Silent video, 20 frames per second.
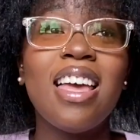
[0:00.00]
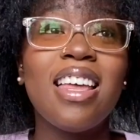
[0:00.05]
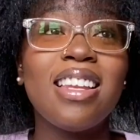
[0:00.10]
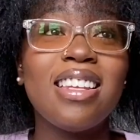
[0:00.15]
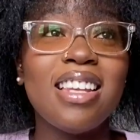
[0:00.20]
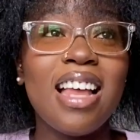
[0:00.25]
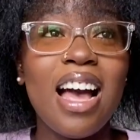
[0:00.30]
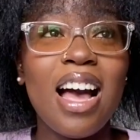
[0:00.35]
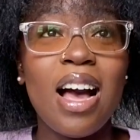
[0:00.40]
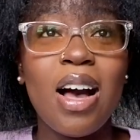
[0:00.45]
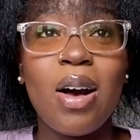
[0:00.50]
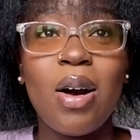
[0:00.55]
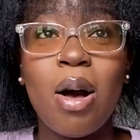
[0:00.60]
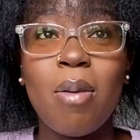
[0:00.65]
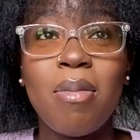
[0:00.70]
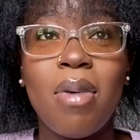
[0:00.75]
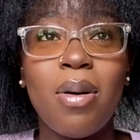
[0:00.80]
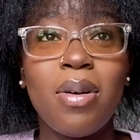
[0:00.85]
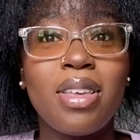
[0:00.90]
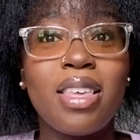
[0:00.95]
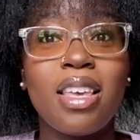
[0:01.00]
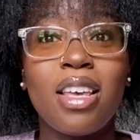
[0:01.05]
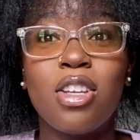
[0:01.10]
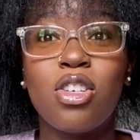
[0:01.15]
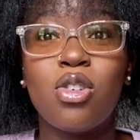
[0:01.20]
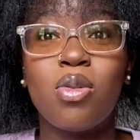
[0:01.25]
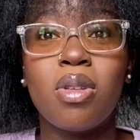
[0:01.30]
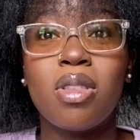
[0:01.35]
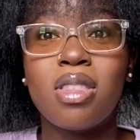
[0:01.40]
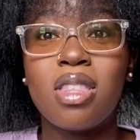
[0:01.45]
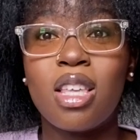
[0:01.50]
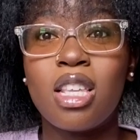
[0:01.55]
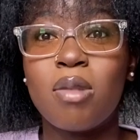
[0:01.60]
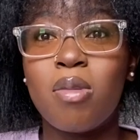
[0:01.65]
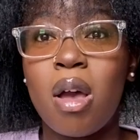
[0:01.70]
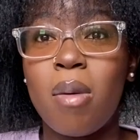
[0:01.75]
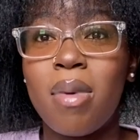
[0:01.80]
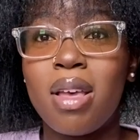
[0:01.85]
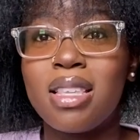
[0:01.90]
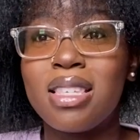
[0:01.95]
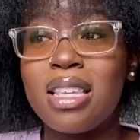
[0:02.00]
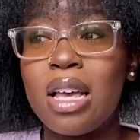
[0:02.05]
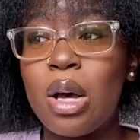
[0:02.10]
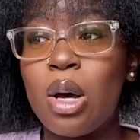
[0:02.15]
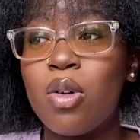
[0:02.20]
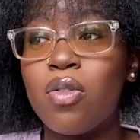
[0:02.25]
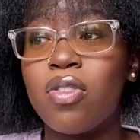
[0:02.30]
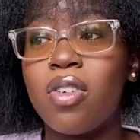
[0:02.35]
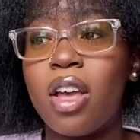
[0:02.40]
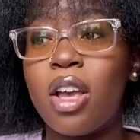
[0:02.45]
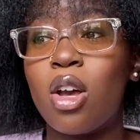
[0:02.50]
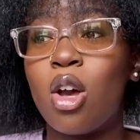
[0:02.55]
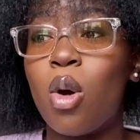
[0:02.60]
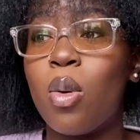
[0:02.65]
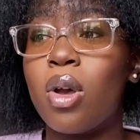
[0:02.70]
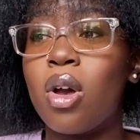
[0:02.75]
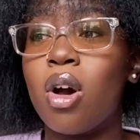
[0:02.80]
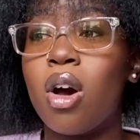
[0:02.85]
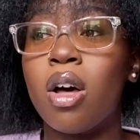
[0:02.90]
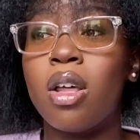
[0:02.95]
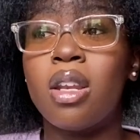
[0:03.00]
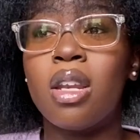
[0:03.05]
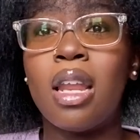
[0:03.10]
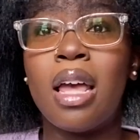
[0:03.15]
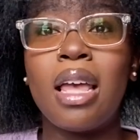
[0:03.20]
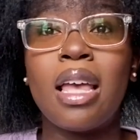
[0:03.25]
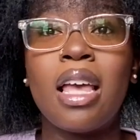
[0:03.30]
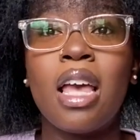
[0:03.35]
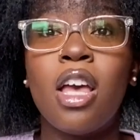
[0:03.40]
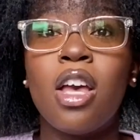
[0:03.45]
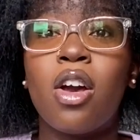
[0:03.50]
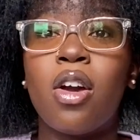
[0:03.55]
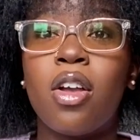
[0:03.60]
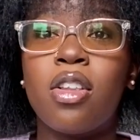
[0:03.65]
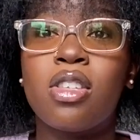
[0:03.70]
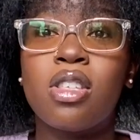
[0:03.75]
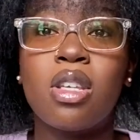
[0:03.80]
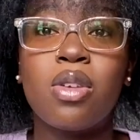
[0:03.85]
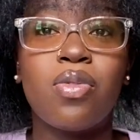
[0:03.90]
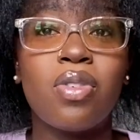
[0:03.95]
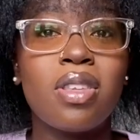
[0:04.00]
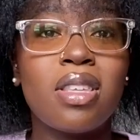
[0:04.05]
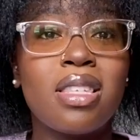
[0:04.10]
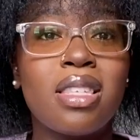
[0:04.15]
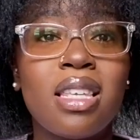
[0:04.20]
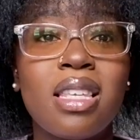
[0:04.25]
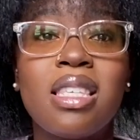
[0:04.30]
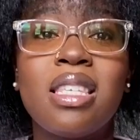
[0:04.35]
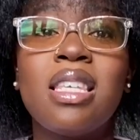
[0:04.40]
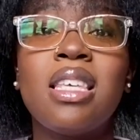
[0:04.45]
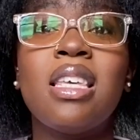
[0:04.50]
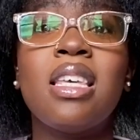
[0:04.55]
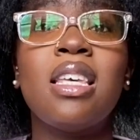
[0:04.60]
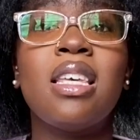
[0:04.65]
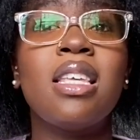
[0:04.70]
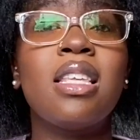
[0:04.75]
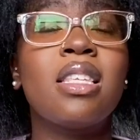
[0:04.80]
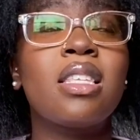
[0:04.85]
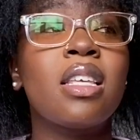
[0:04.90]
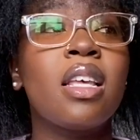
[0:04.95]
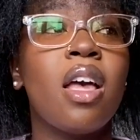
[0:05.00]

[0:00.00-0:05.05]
Now I'm out here doing things by myself, like going to different cities,